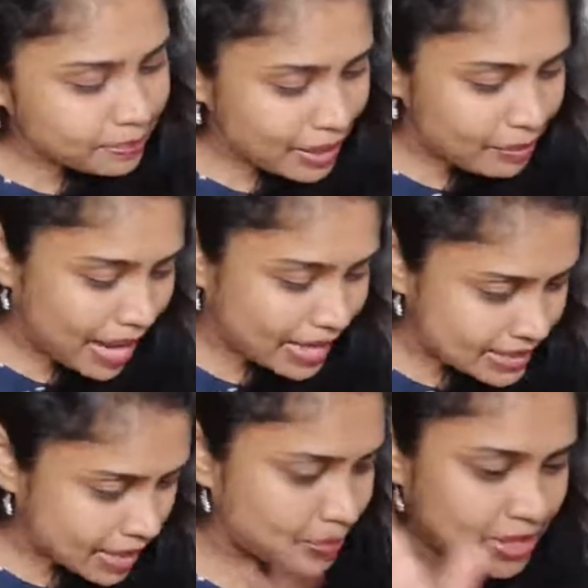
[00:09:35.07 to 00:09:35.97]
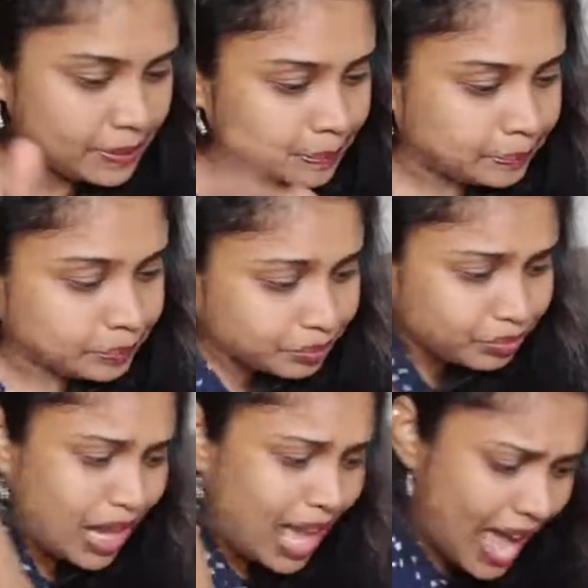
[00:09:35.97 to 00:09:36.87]
My bag is empty.
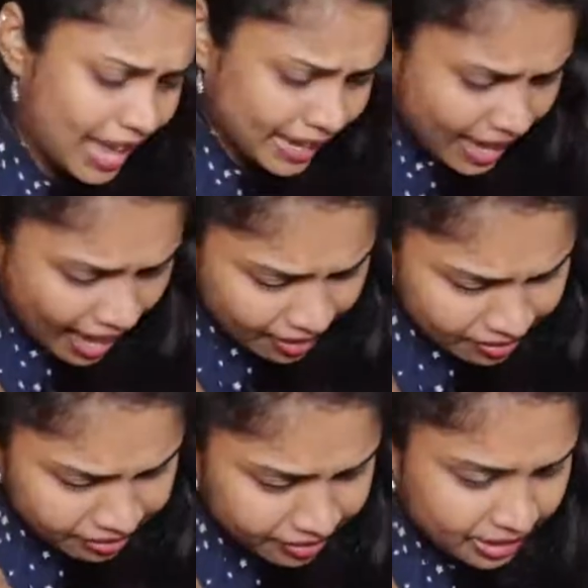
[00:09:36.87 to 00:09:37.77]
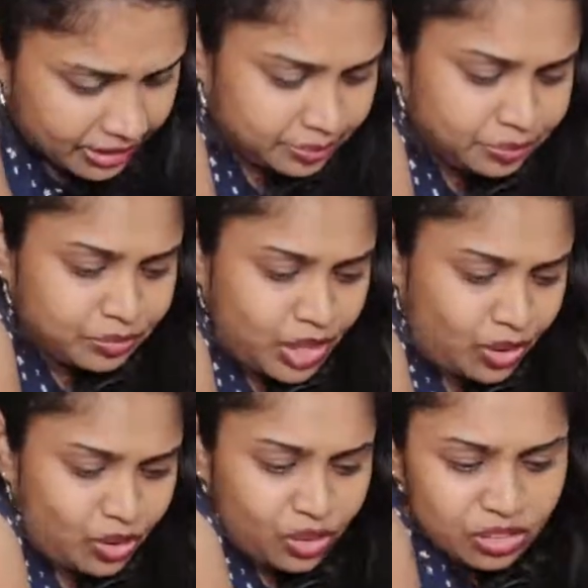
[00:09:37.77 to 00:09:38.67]
I have
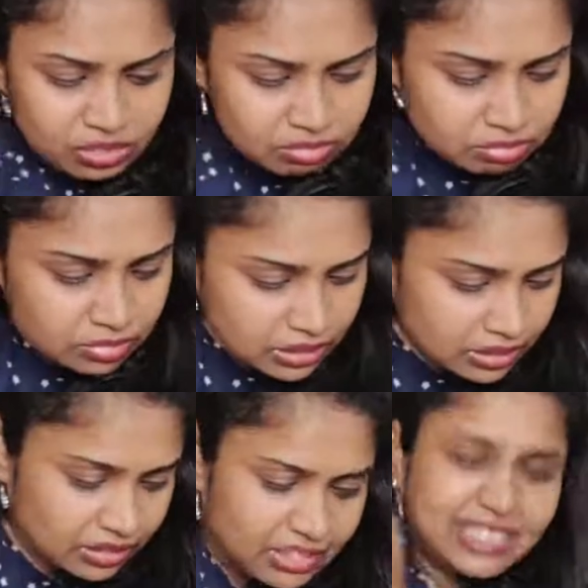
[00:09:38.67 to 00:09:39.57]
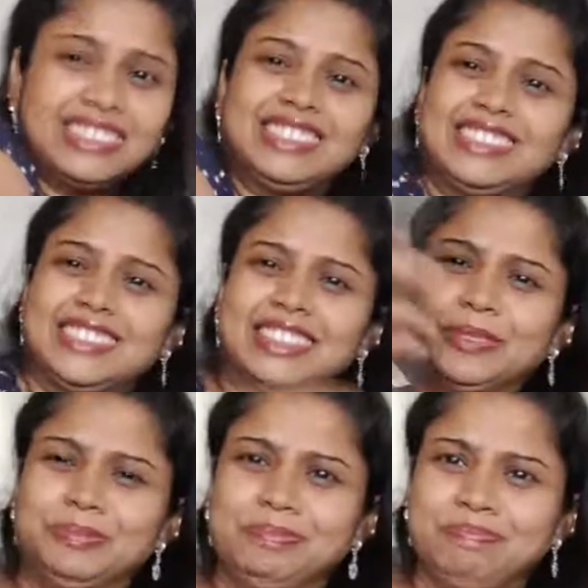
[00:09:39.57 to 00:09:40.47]
this
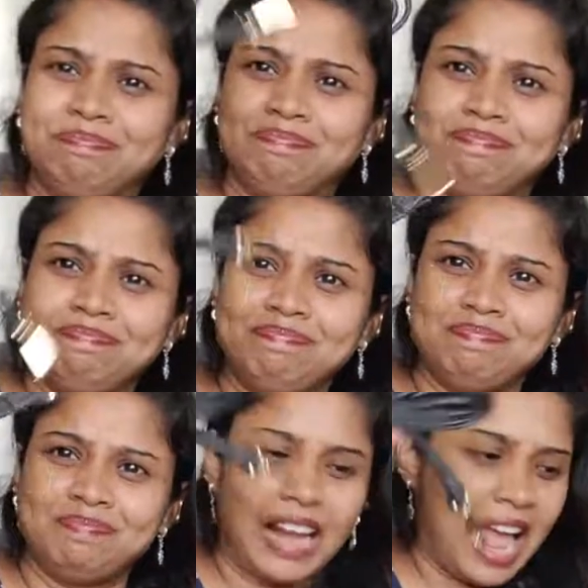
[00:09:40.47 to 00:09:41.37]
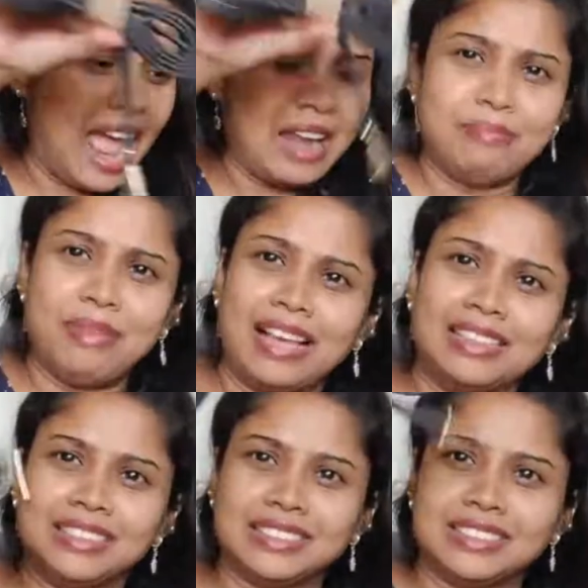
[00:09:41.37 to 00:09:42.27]

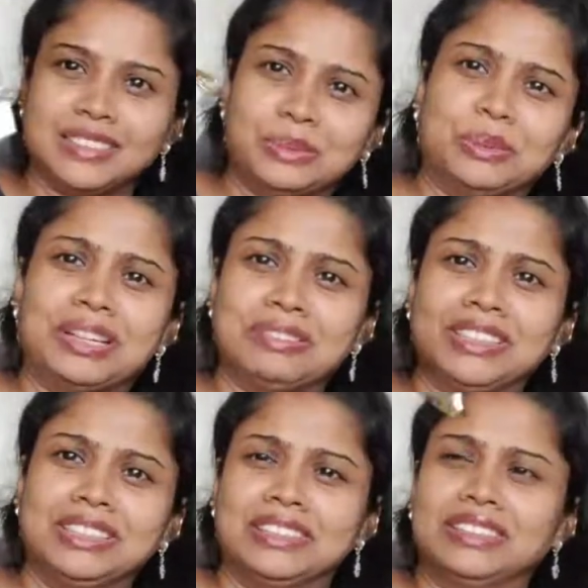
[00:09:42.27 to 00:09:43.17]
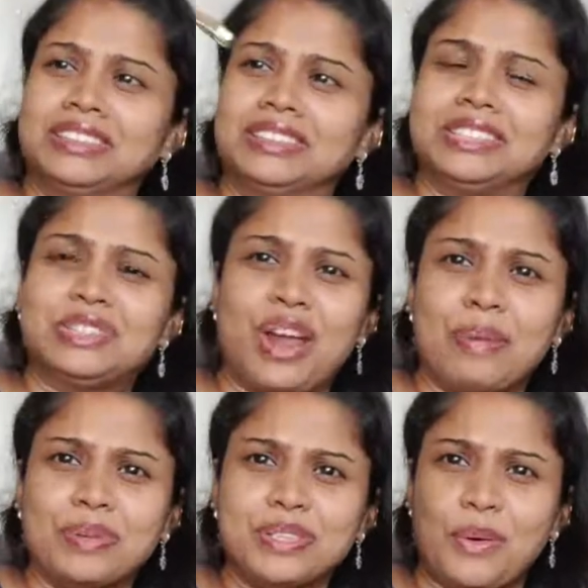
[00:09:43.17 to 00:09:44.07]
handbags, whatever the
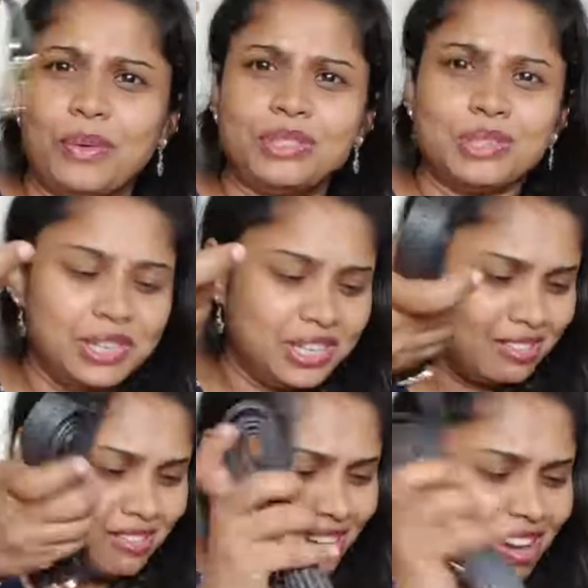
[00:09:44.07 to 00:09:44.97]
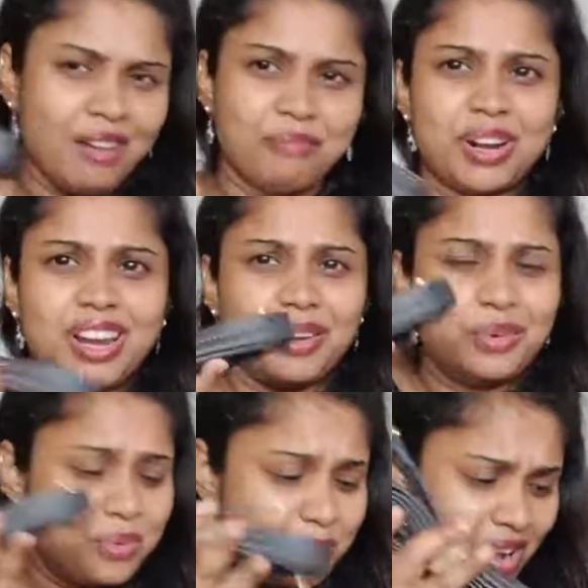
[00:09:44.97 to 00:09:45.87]
strap is also here, but I
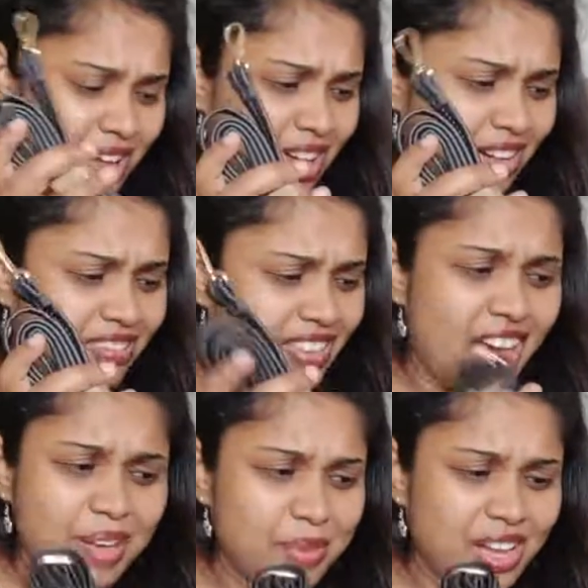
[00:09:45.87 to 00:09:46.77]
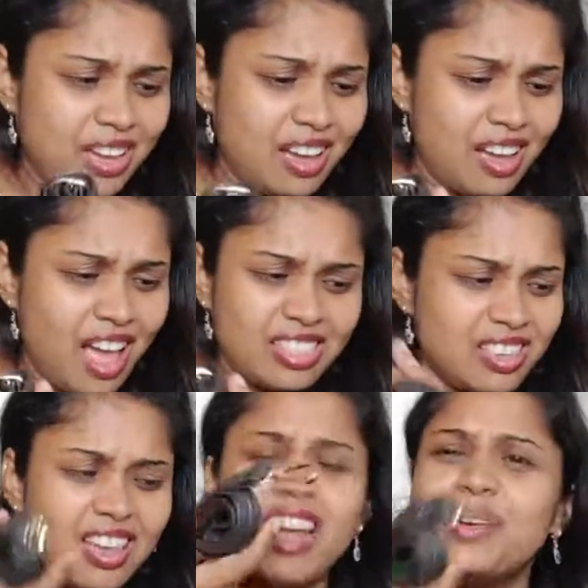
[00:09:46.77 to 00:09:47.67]
don't know why am I
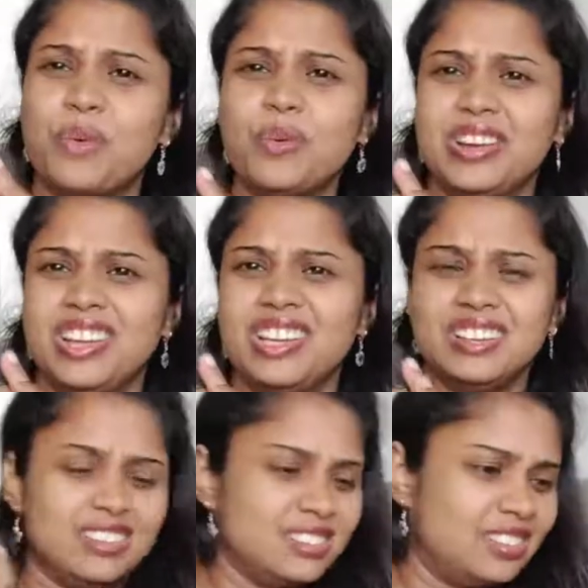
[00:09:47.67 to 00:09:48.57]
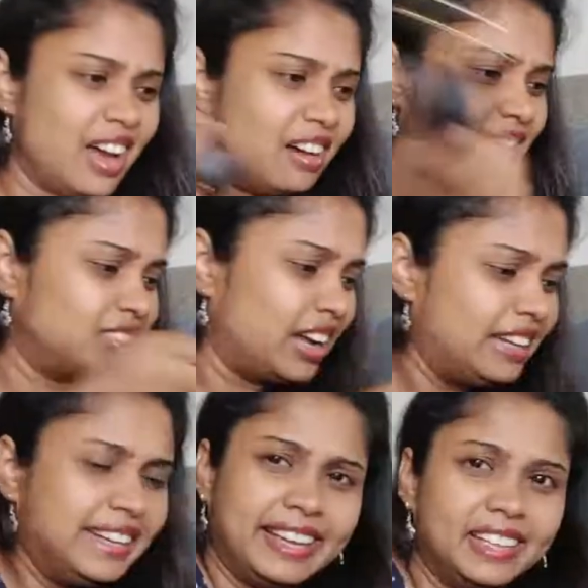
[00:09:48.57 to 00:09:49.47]
think I don't need it. Yeah,
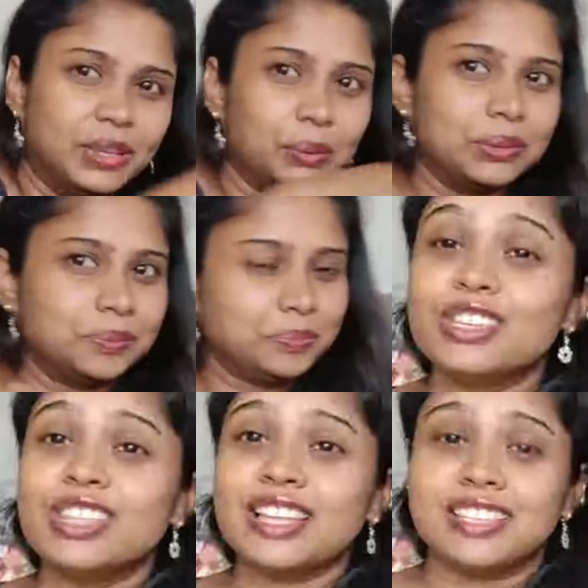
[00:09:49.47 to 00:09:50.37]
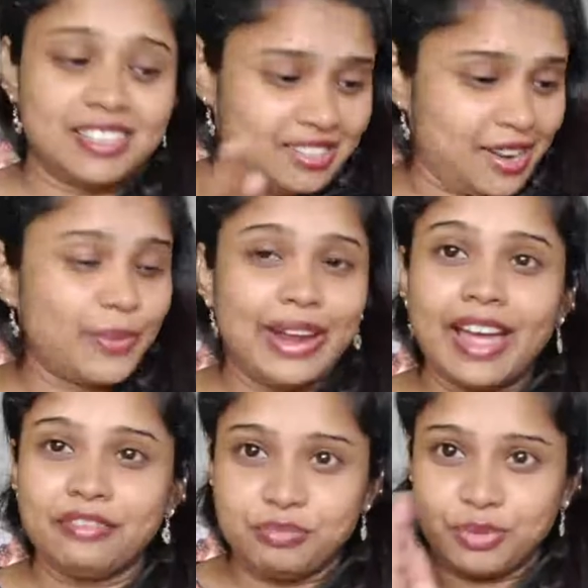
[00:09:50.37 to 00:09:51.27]
I'll take it out. So that's it. Now I
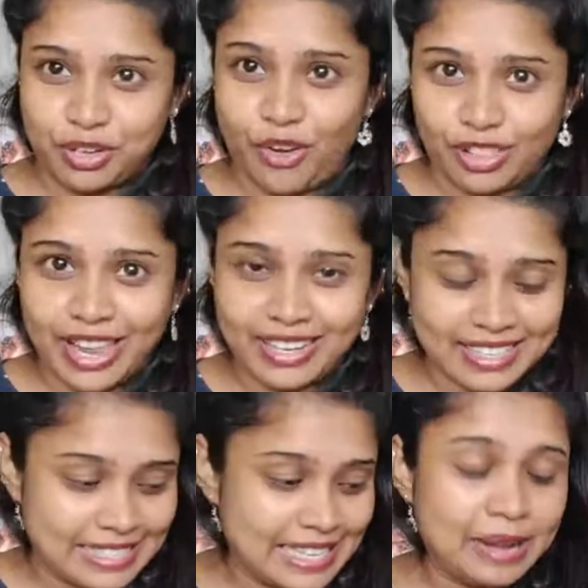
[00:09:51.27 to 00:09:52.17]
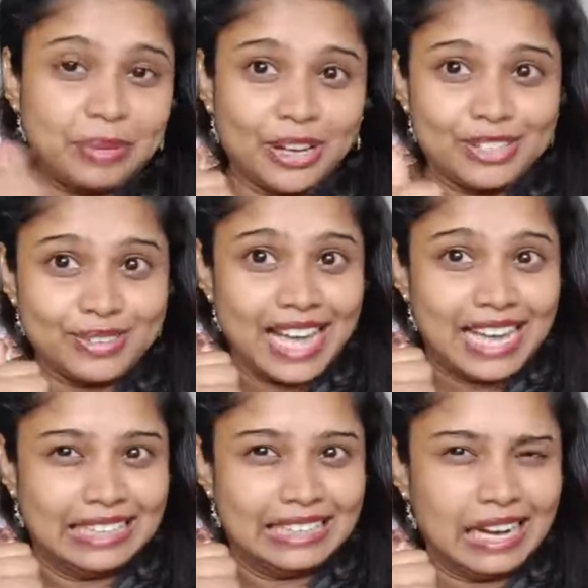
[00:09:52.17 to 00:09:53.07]
have to put all that inside because we are
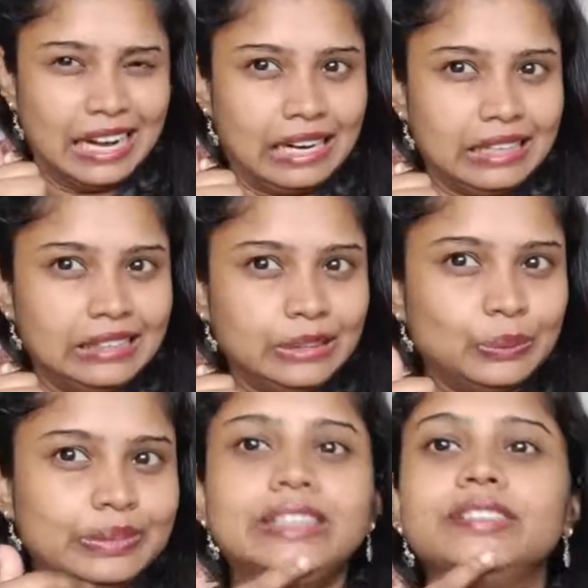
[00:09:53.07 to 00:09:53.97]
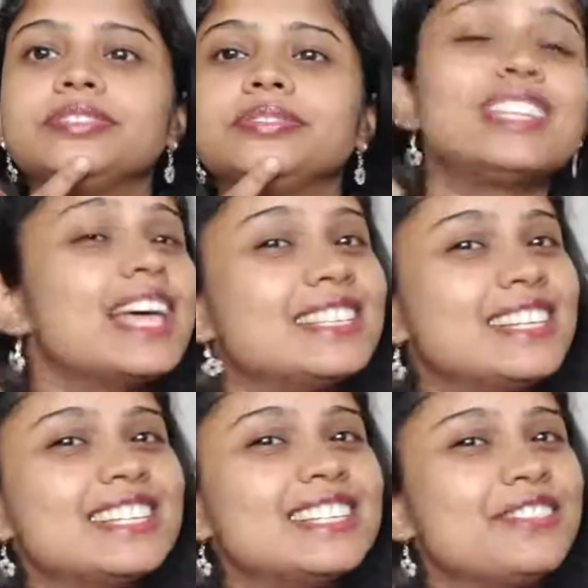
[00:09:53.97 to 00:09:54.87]
in a hurry to leave. So that's
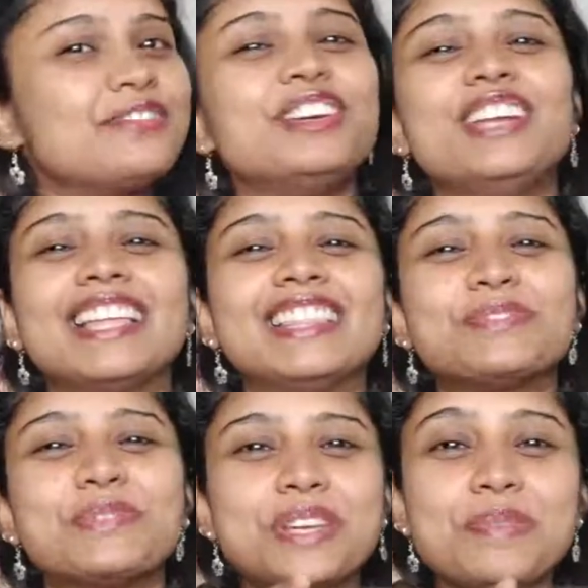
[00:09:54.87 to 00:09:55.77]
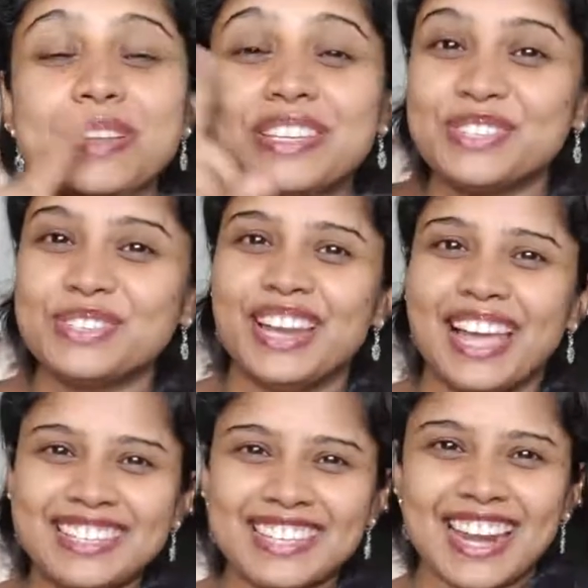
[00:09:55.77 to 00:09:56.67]
it. If you like this video, please do
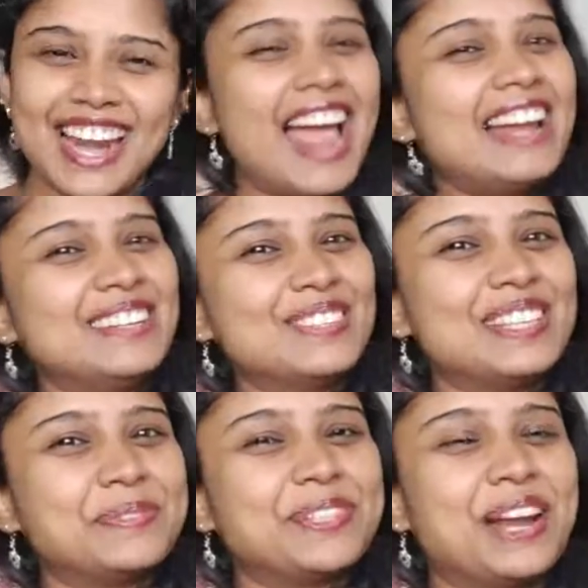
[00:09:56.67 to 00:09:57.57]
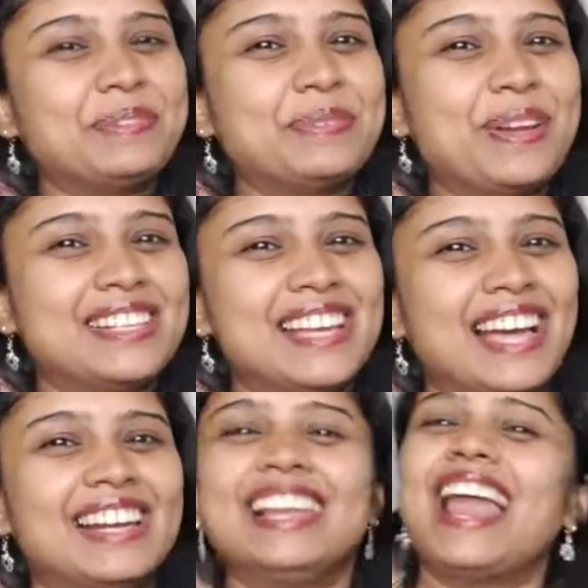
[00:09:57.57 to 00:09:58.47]
like, share and do subscribe to my
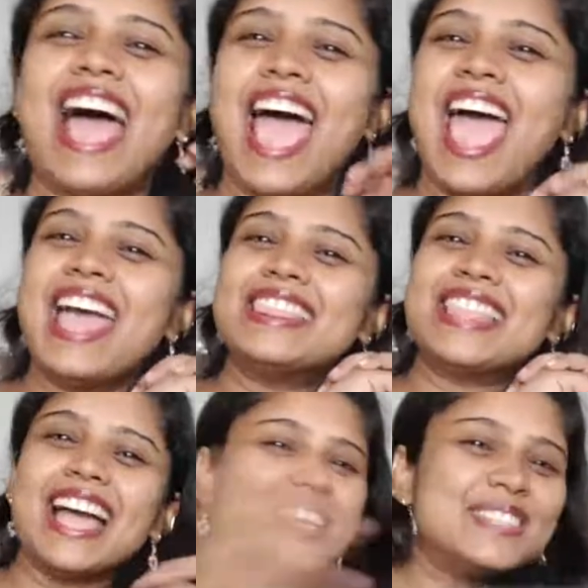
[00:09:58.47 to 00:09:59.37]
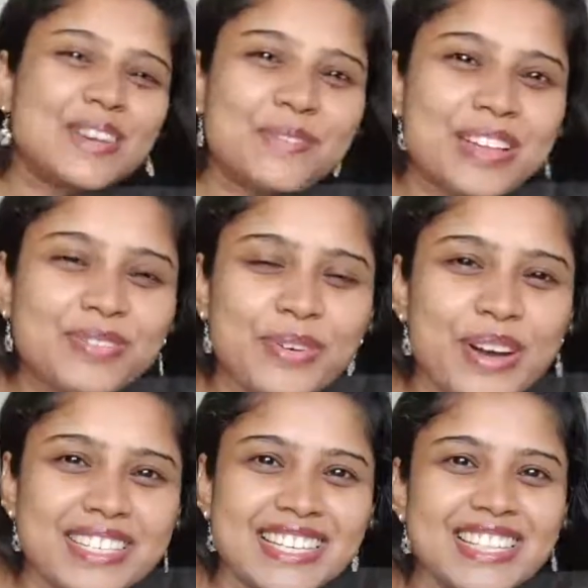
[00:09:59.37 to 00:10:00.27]
channel. And thank you so much for
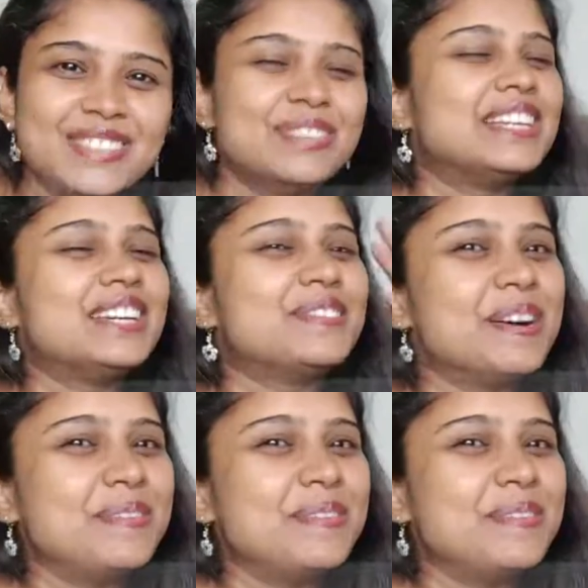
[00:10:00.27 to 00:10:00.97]
watching this video.